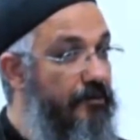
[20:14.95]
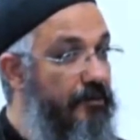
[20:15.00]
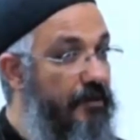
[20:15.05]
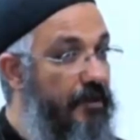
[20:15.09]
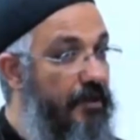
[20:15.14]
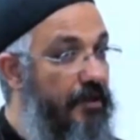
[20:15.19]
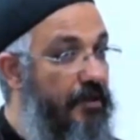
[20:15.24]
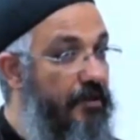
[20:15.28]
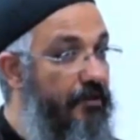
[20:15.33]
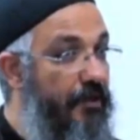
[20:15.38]

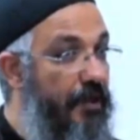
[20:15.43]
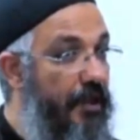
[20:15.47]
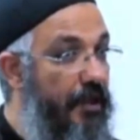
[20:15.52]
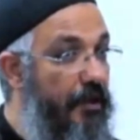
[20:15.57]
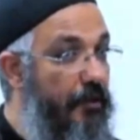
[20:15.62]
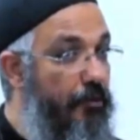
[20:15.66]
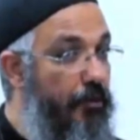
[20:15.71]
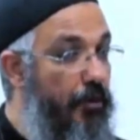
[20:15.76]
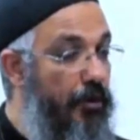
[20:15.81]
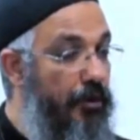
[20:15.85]
This is
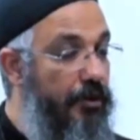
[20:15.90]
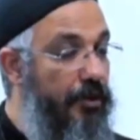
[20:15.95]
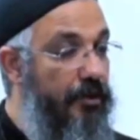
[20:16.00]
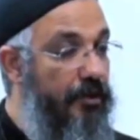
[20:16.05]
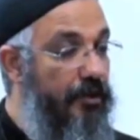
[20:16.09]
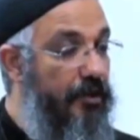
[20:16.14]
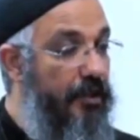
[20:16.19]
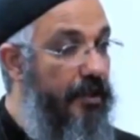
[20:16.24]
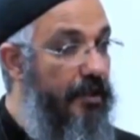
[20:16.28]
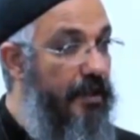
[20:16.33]
very
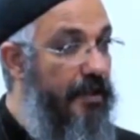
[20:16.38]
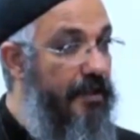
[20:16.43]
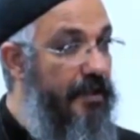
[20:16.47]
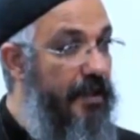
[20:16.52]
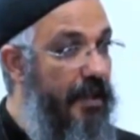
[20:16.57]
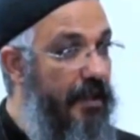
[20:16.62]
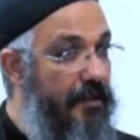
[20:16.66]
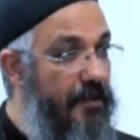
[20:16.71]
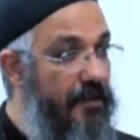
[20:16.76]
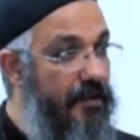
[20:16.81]
important, that the
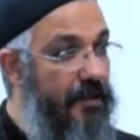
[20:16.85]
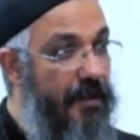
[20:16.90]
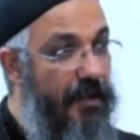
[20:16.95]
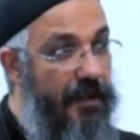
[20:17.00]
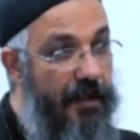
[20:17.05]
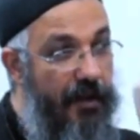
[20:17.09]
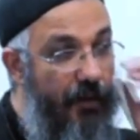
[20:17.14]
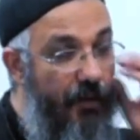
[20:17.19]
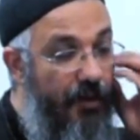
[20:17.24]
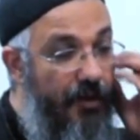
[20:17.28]
saints,
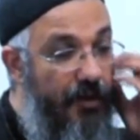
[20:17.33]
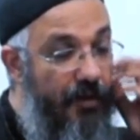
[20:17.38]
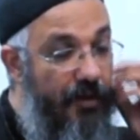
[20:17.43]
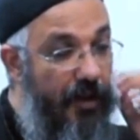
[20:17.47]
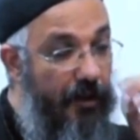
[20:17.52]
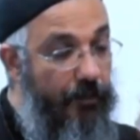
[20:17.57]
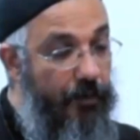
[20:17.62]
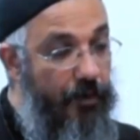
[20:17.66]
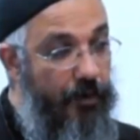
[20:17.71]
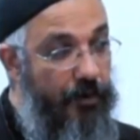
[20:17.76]
when you
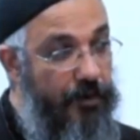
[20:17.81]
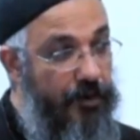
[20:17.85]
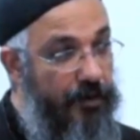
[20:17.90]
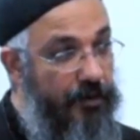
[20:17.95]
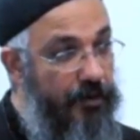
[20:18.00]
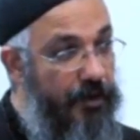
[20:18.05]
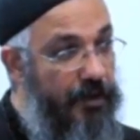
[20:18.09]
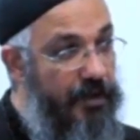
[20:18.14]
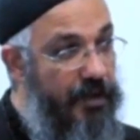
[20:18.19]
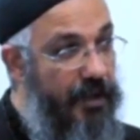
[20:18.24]
come closer
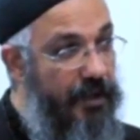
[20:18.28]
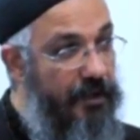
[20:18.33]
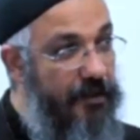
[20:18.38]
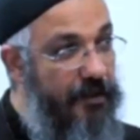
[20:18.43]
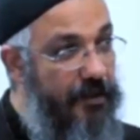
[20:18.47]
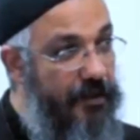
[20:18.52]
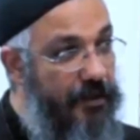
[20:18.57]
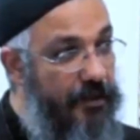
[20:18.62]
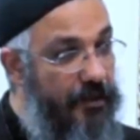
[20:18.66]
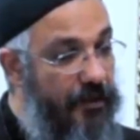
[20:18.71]
to a
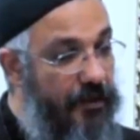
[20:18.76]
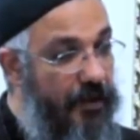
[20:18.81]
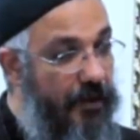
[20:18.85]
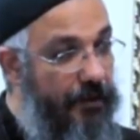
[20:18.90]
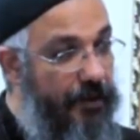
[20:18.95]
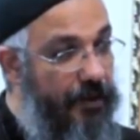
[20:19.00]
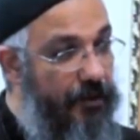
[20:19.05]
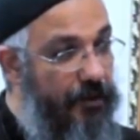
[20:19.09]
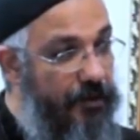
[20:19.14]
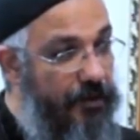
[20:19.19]
saint, you're
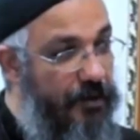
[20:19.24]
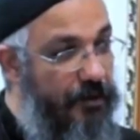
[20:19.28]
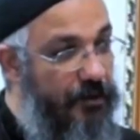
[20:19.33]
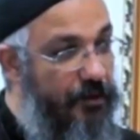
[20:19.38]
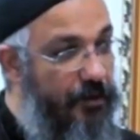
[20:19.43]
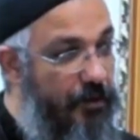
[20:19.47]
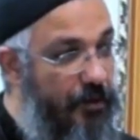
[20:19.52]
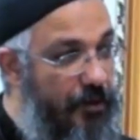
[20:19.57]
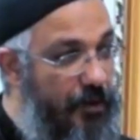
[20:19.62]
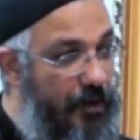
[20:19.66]
coming closer
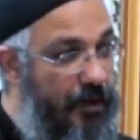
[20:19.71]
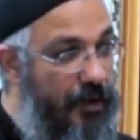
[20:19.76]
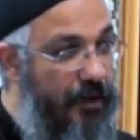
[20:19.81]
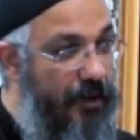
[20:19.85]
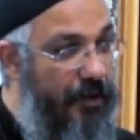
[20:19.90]
to